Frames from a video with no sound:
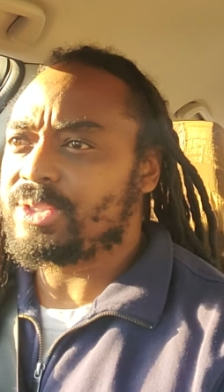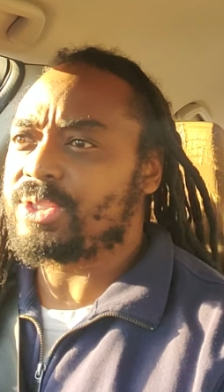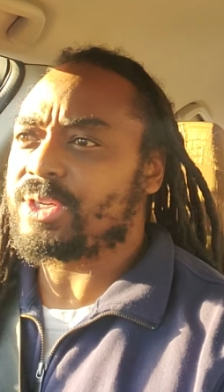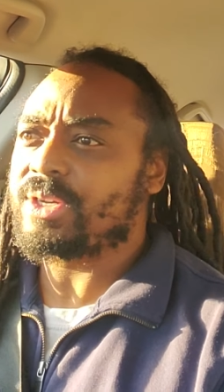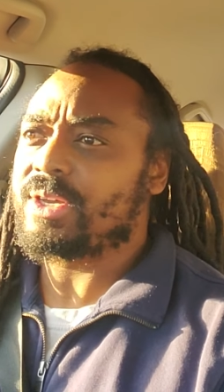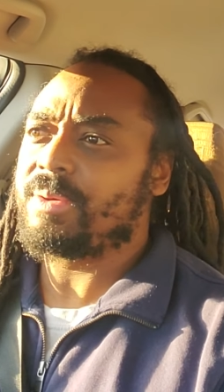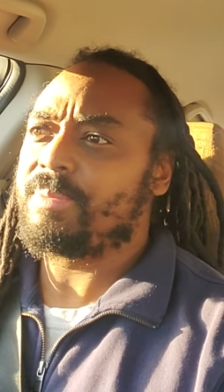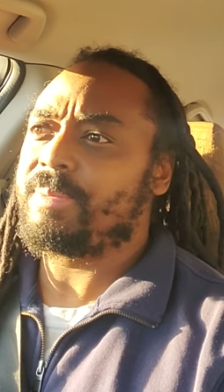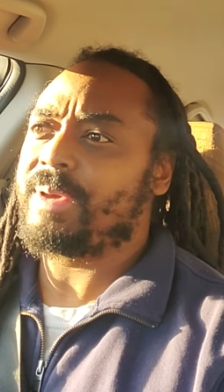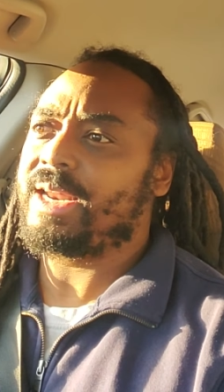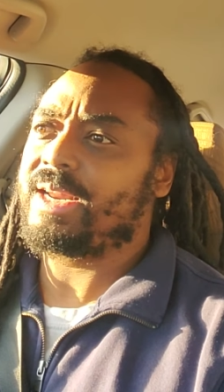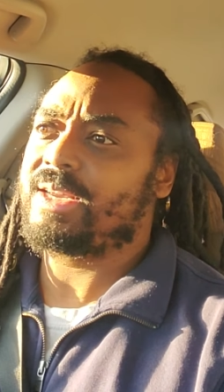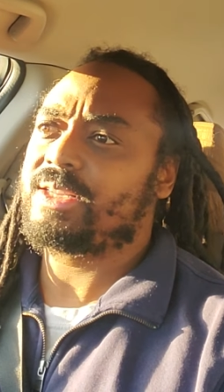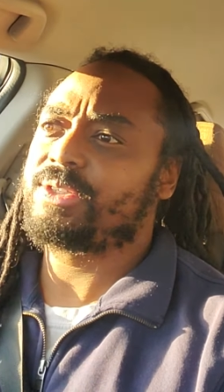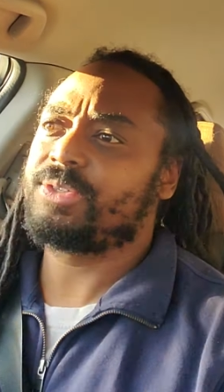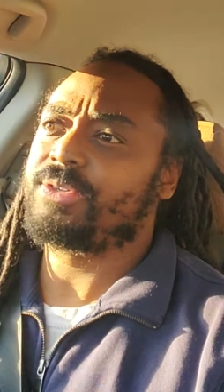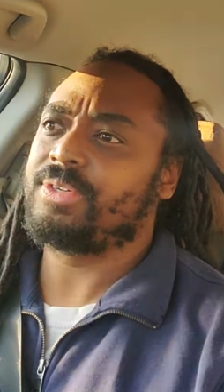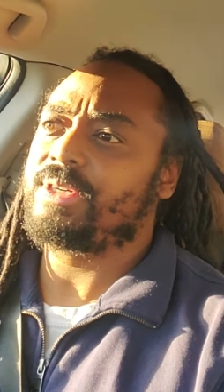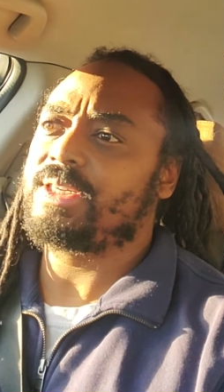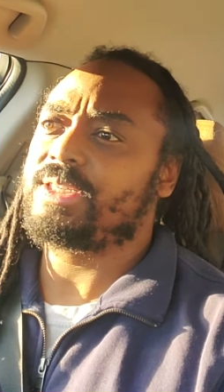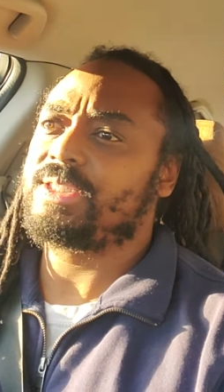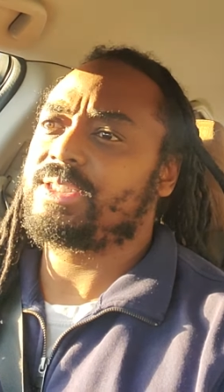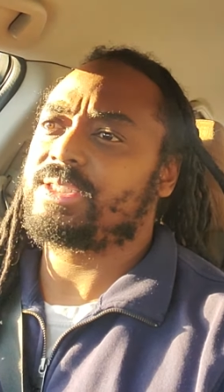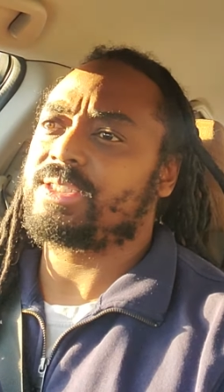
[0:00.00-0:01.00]
your Kemetic
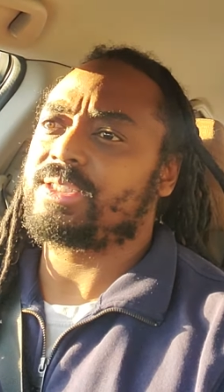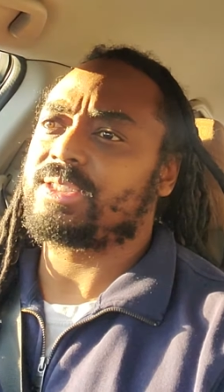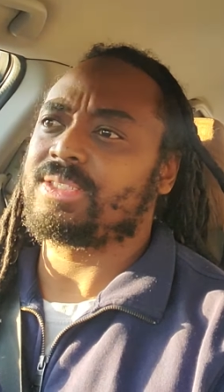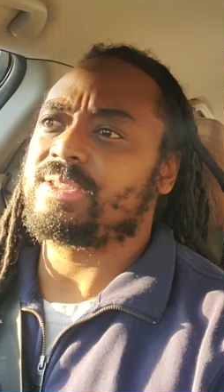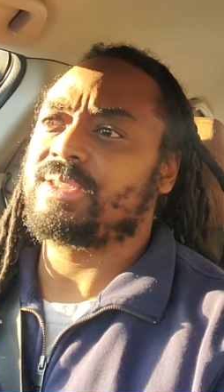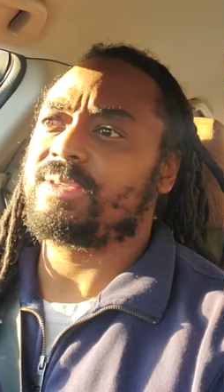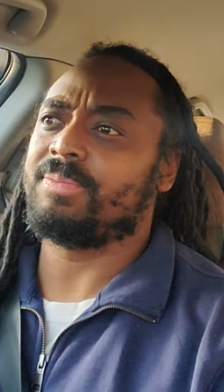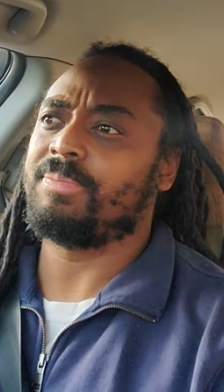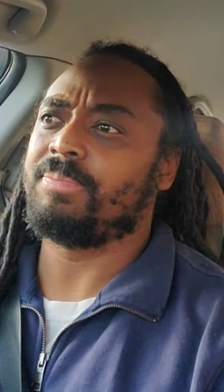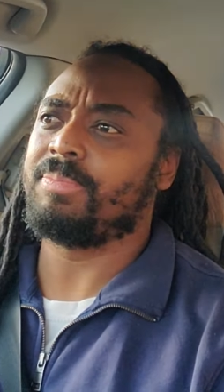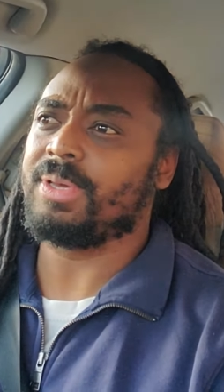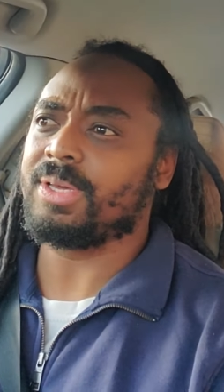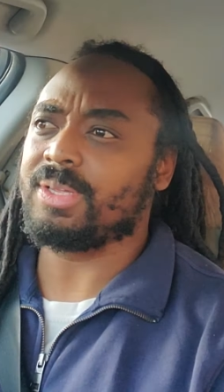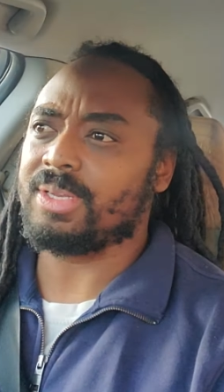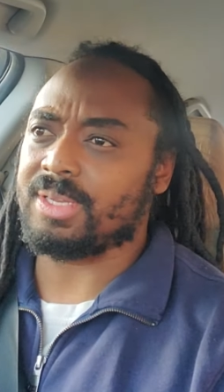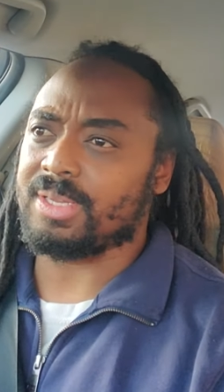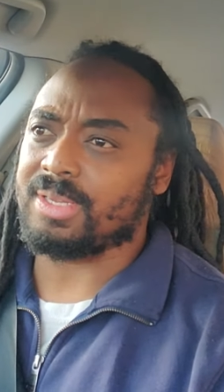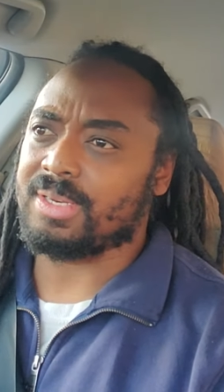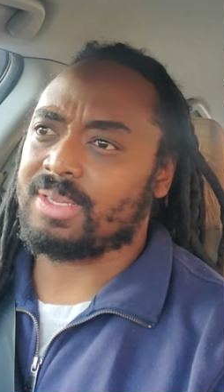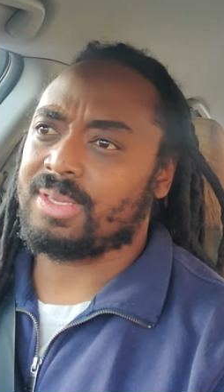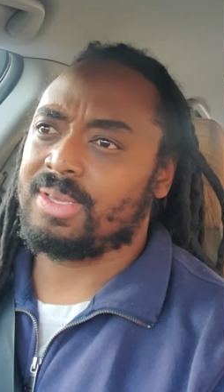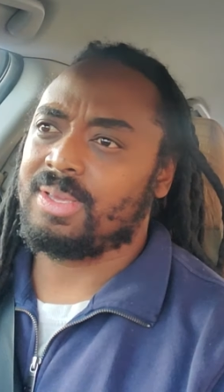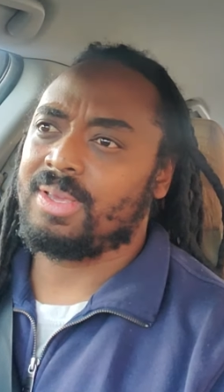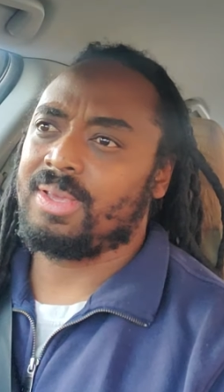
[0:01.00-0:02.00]
tradition, build it.
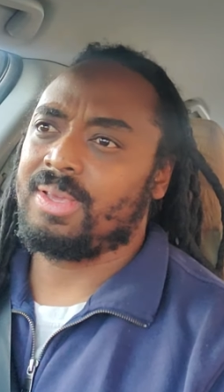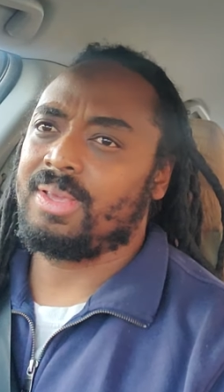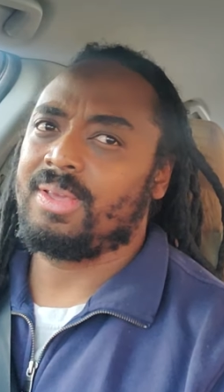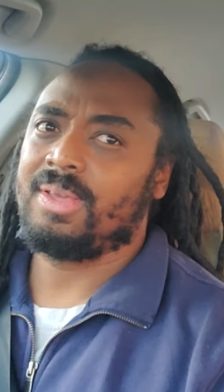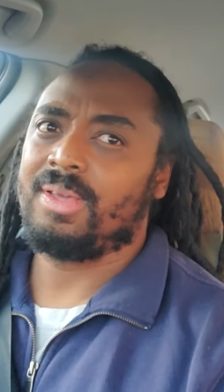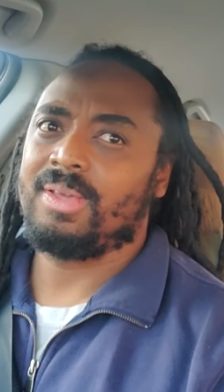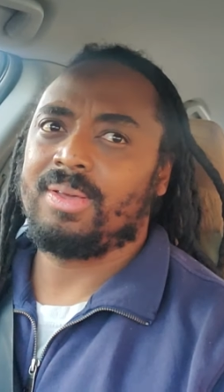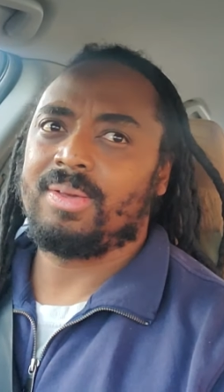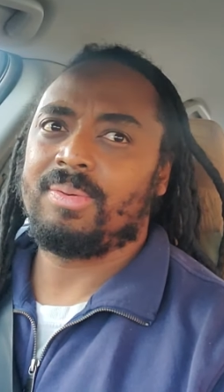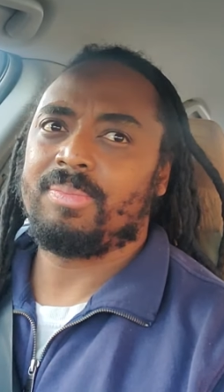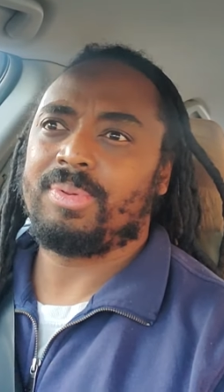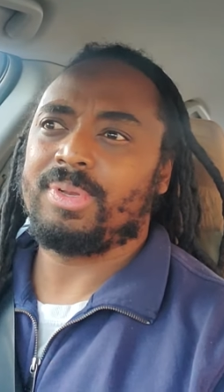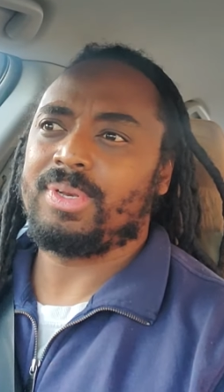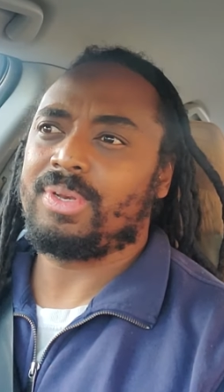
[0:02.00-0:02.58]
But